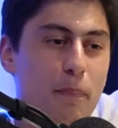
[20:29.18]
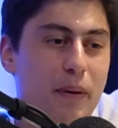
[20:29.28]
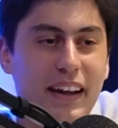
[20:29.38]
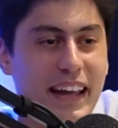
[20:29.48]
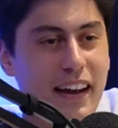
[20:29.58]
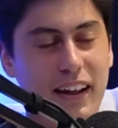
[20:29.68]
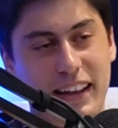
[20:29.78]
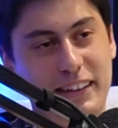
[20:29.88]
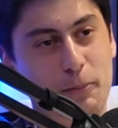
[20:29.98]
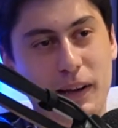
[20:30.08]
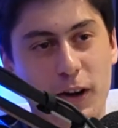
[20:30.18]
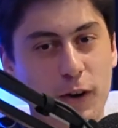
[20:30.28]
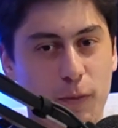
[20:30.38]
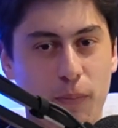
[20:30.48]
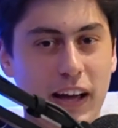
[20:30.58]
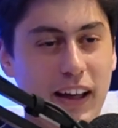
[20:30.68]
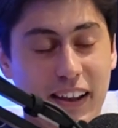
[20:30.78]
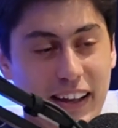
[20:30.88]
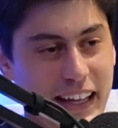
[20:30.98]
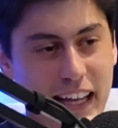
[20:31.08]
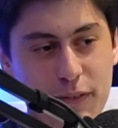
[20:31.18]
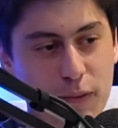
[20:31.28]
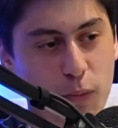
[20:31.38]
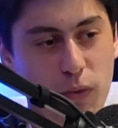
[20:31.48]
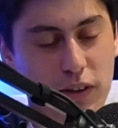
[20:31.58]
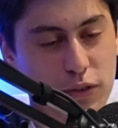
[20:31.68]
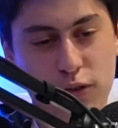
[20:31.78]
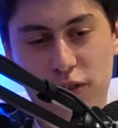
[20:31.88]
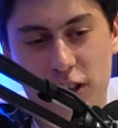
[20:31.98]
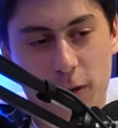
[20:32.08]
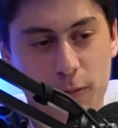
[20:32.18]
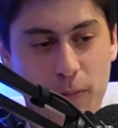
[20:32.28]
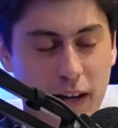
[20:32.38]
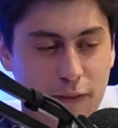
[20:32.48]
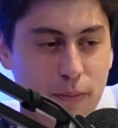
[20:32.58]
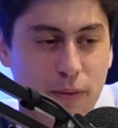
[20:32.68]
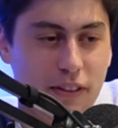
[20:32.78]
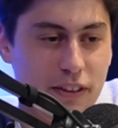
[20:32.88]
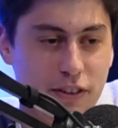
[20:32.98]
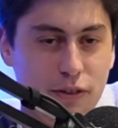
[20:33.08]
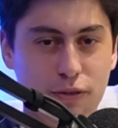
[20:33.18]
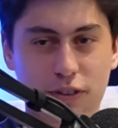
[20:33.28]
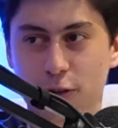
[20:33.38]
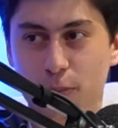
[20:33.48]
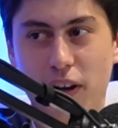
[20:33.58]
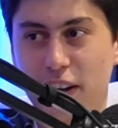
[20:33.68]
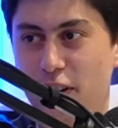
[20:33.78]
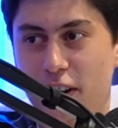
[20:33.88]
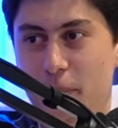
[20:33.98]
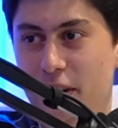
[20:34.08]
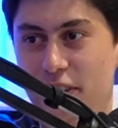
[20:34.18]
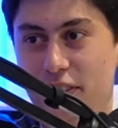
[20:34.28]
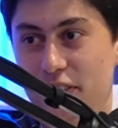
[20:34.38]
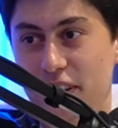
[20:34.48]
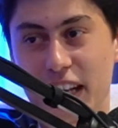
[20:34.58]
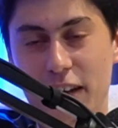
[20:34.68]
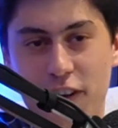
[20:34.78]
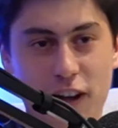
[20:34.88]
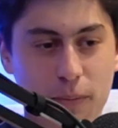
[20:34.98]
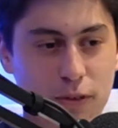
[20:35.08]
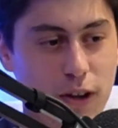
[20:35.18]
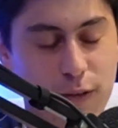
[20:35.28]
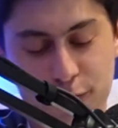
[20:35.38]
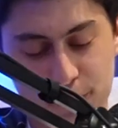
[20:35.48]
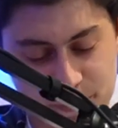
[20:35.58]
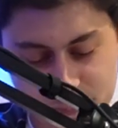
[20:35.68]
But again, he's been overplayed. Like, even as soon as he comes back from these injuries, he's playing 90 minutes. He never comes off.